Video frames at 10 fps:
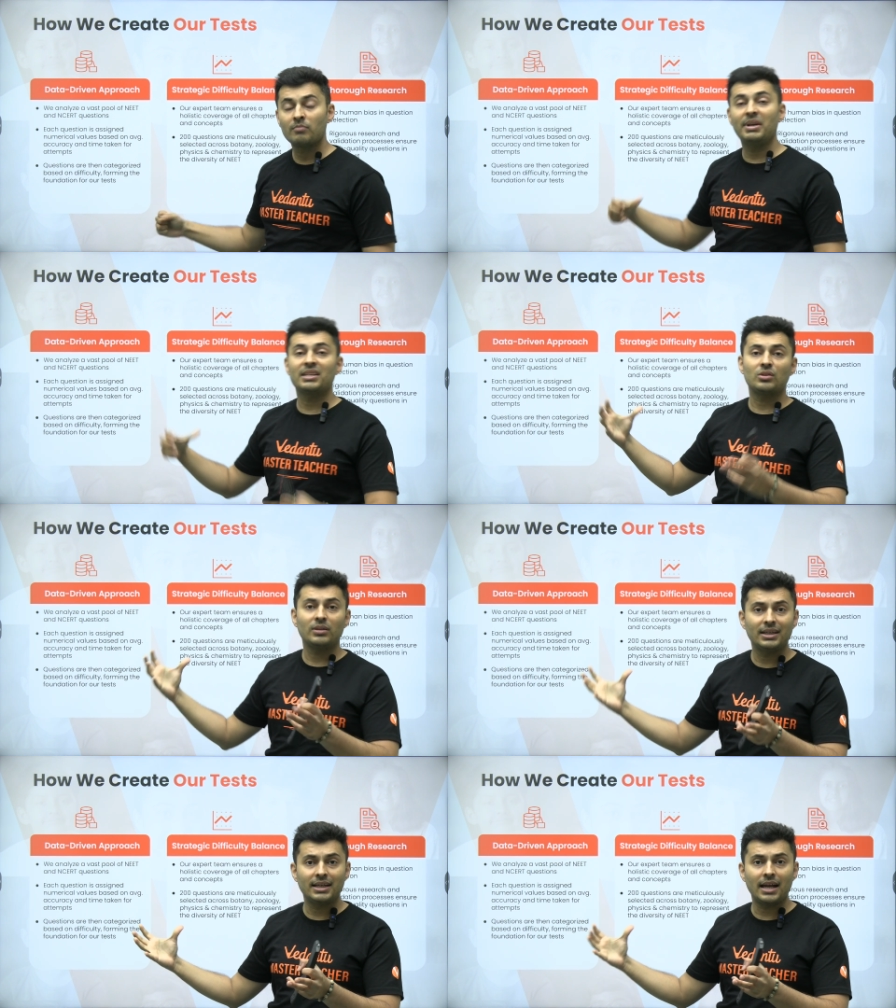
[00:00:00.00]
based
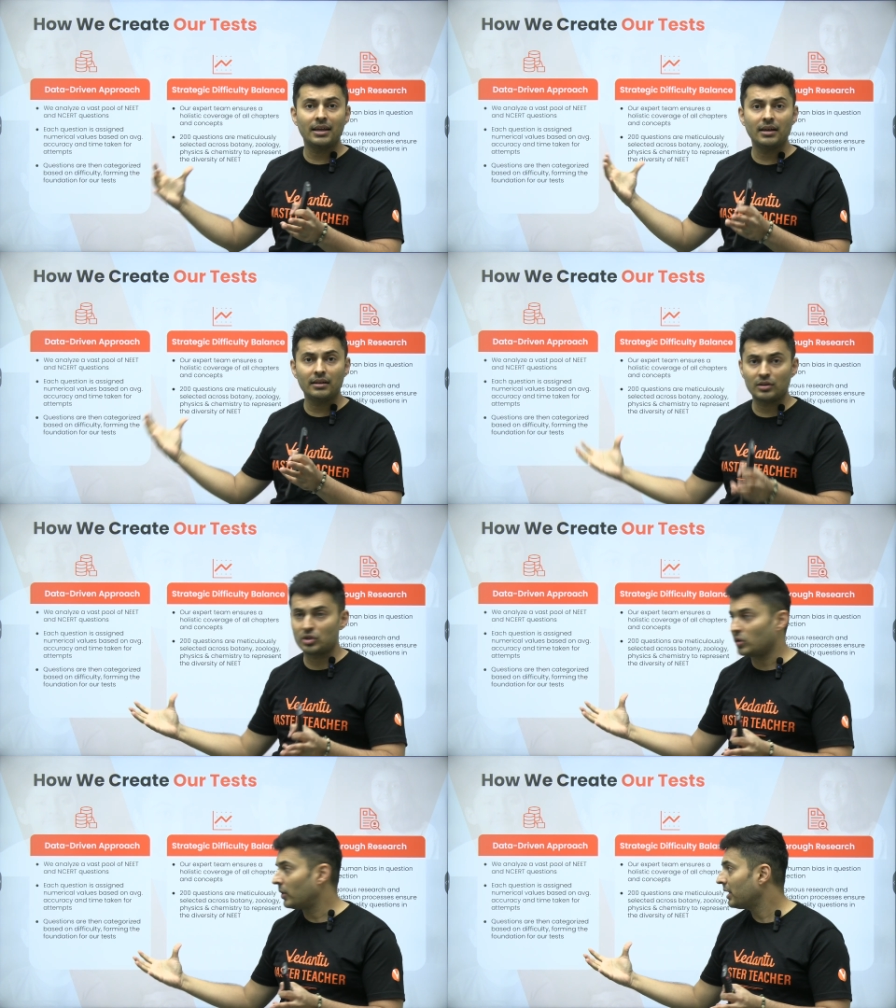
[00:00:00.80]
on the tagging and the
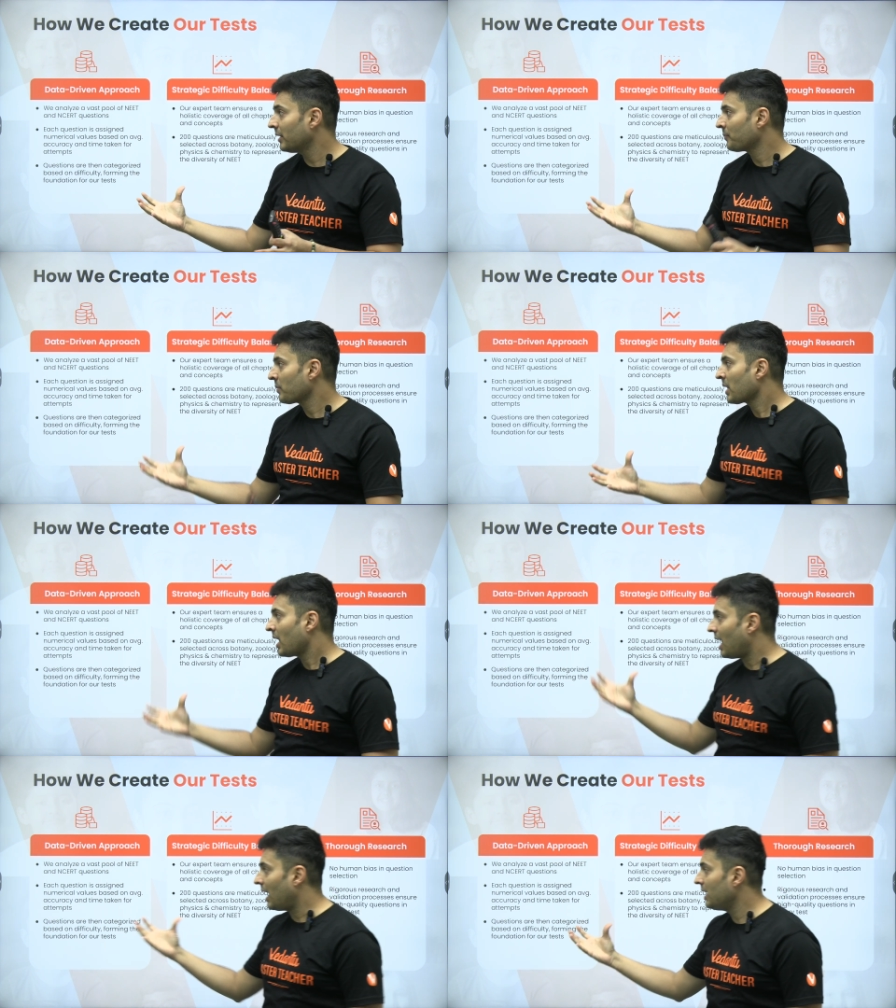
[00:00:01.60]
sorting,
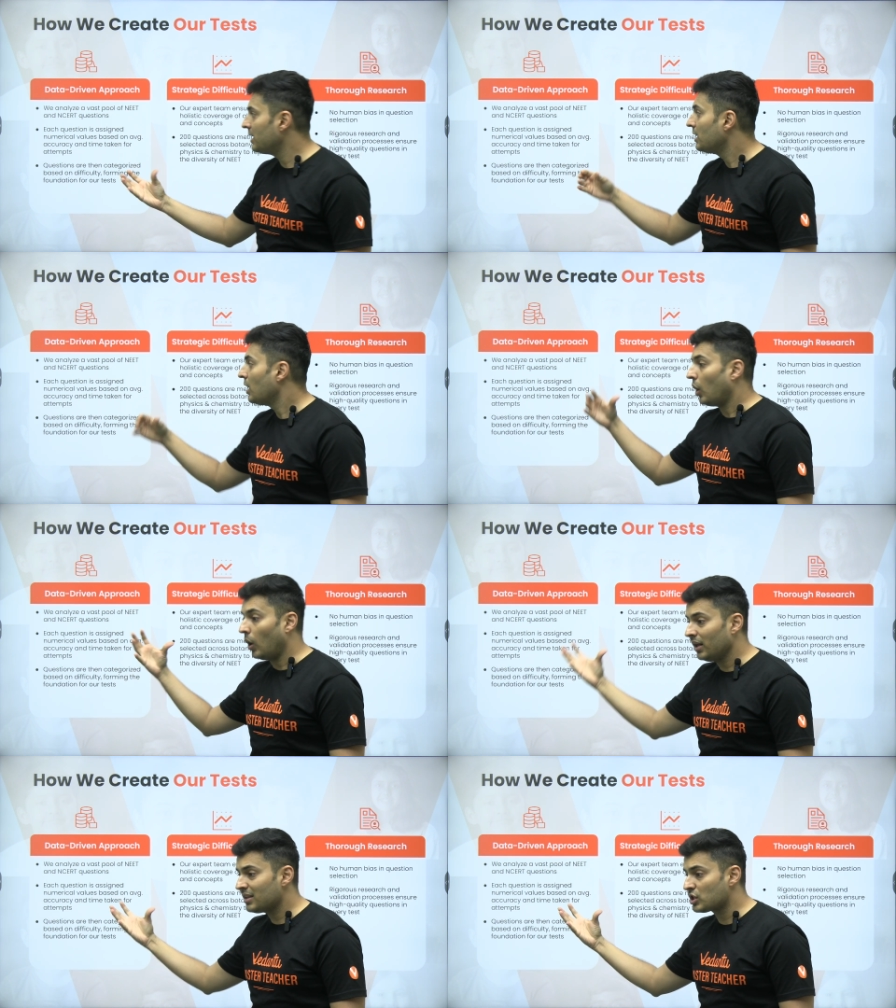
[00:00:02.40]
and
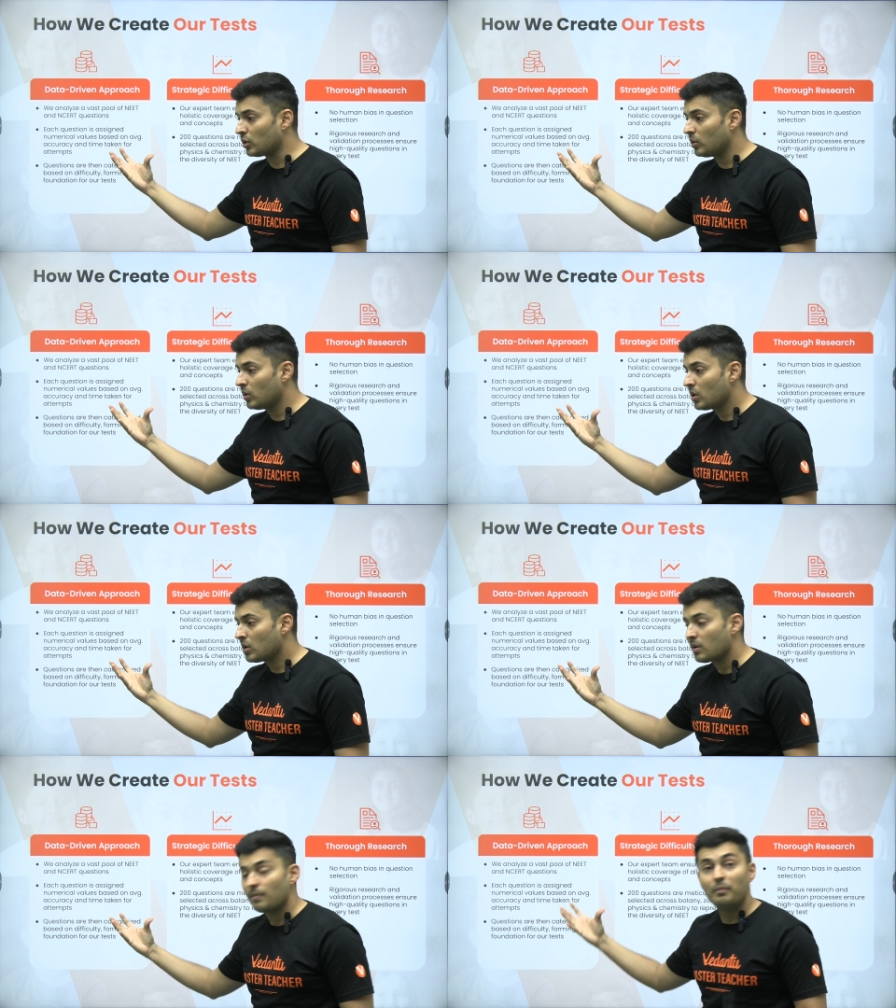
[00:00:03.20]
also
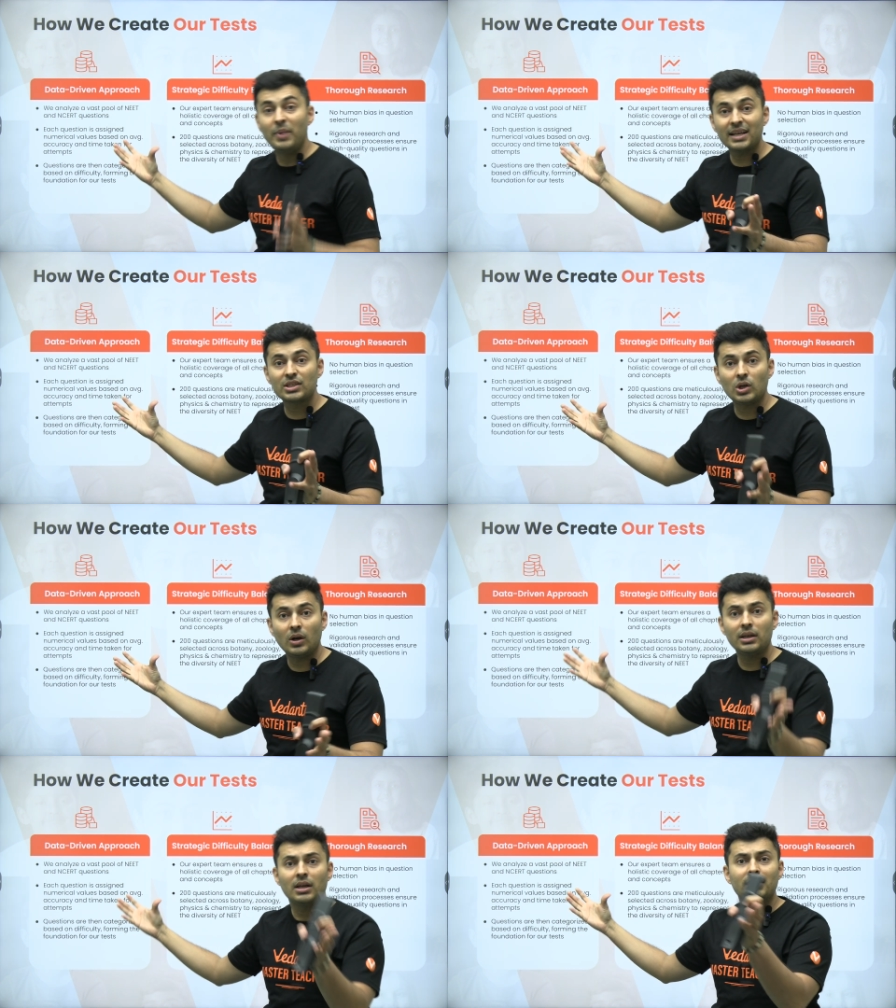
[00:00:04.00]
based
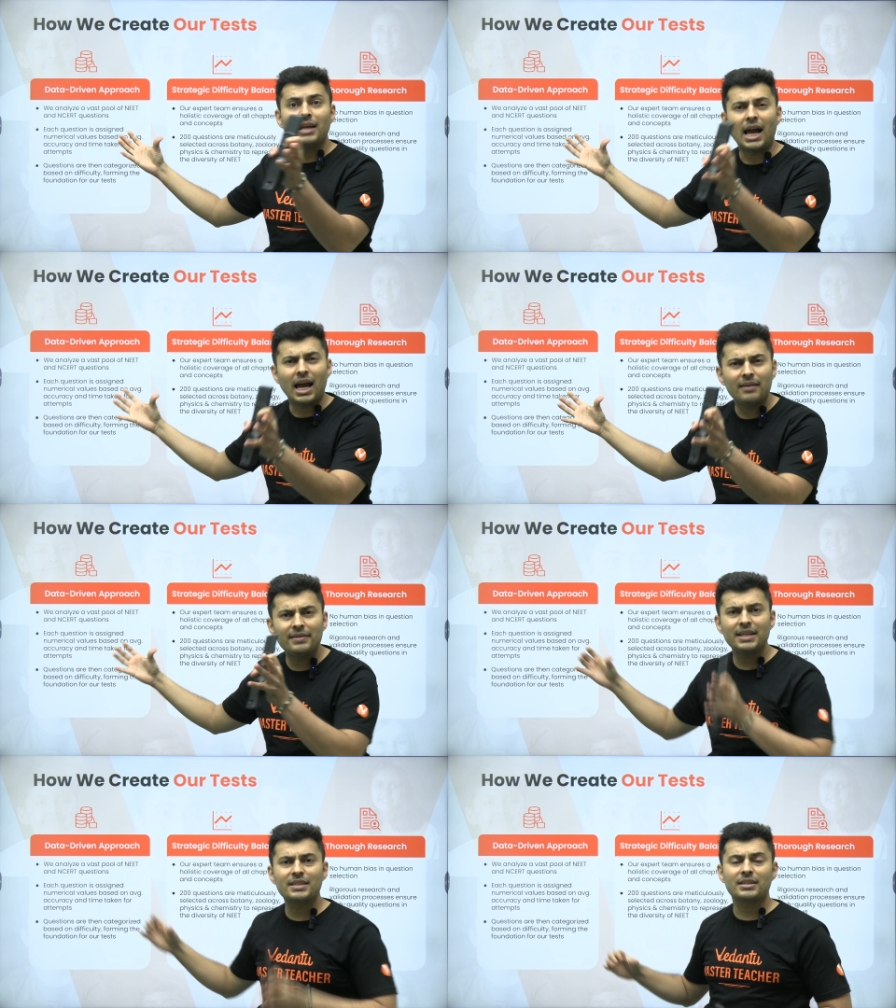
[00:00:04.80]
on the
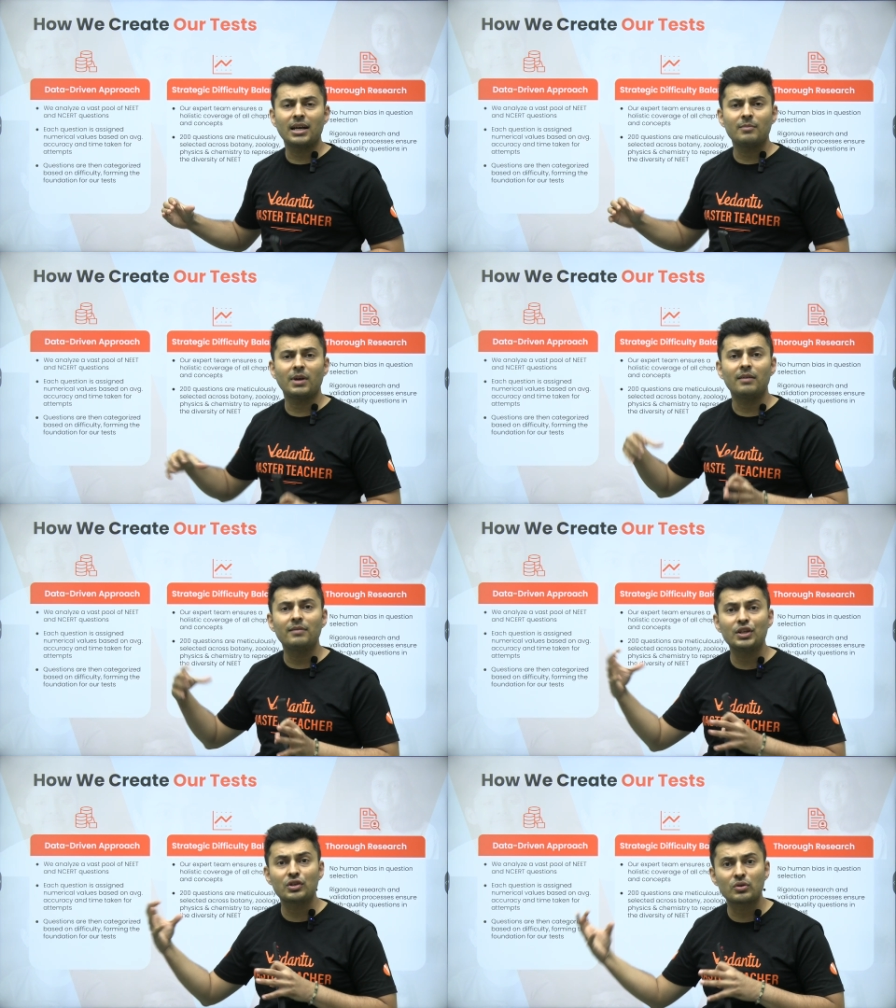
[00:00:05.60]
average time
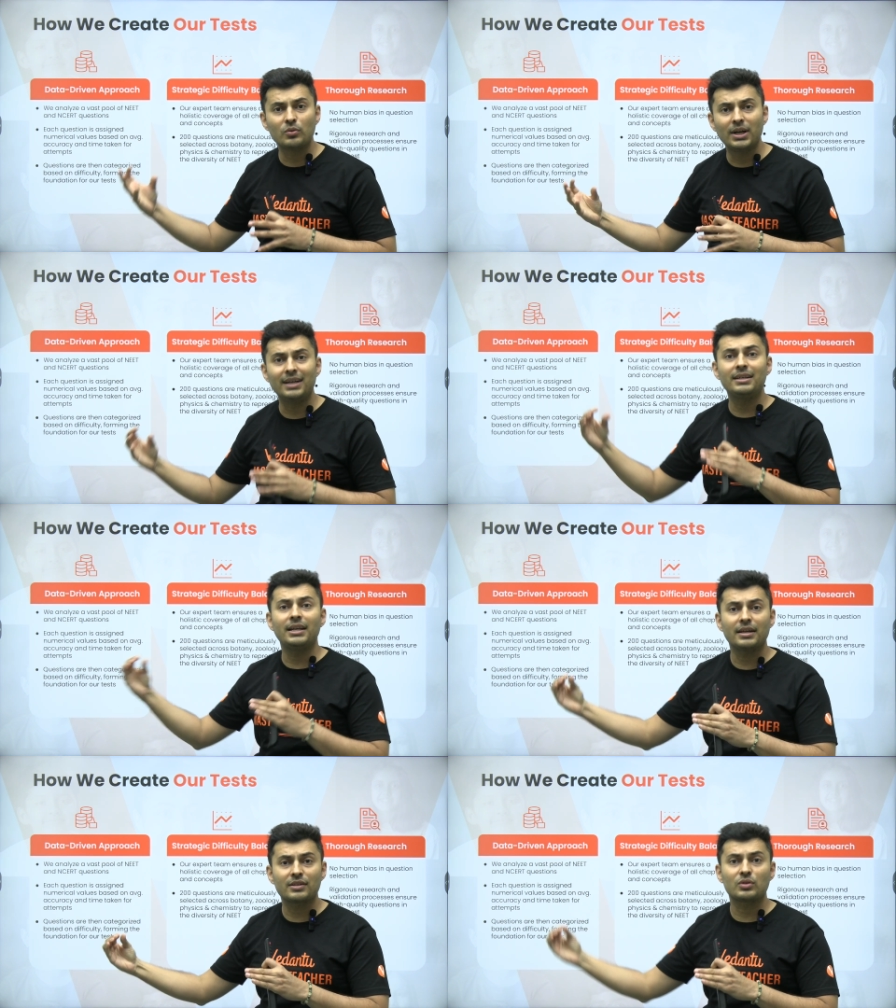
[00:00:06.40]
every student
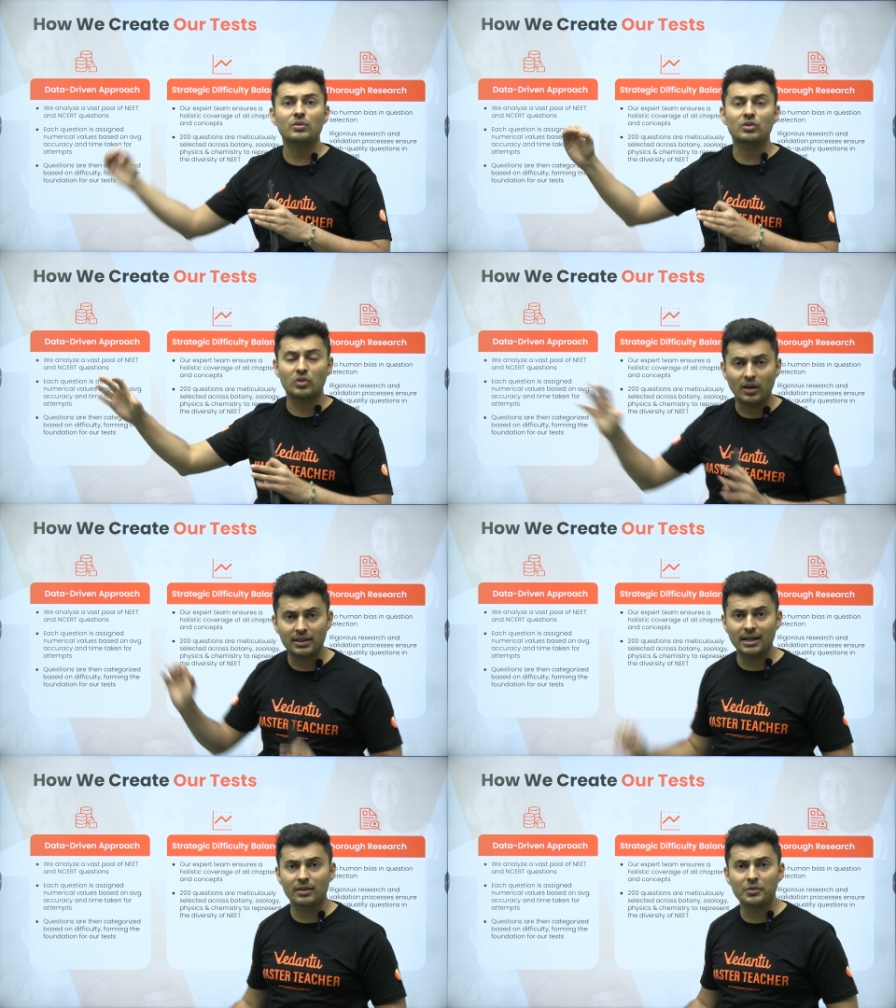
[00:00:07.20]
takes to
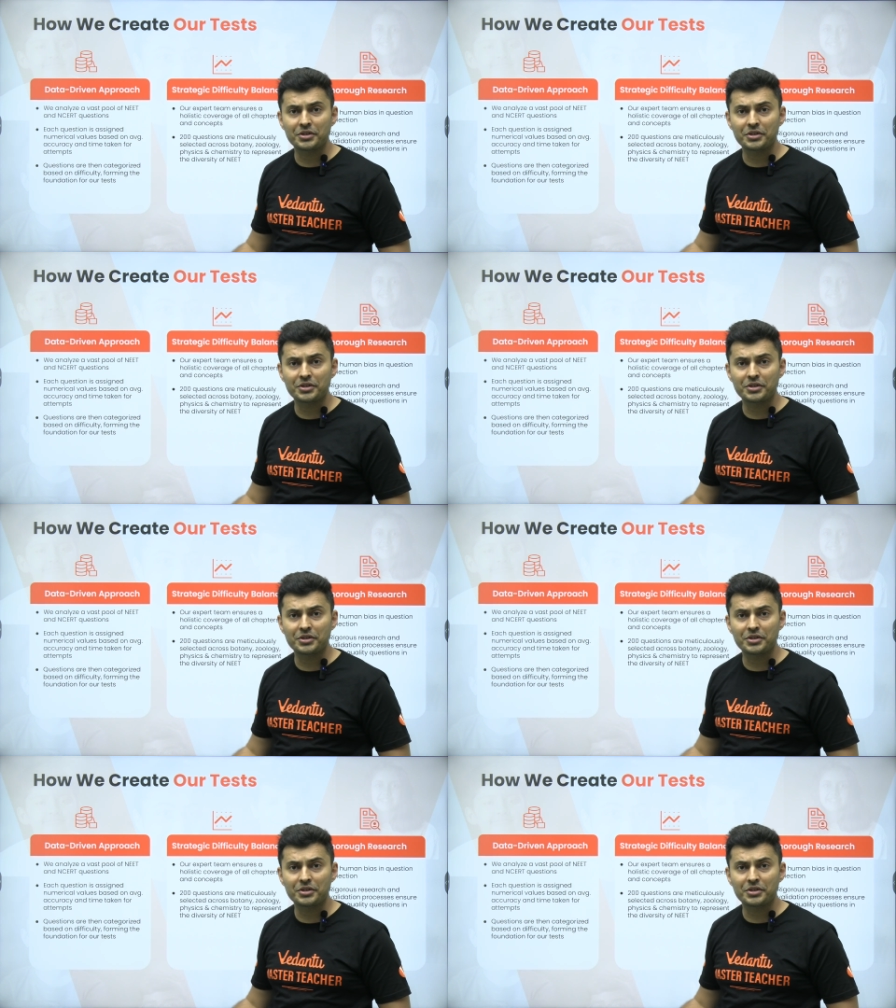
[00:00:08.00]
solve that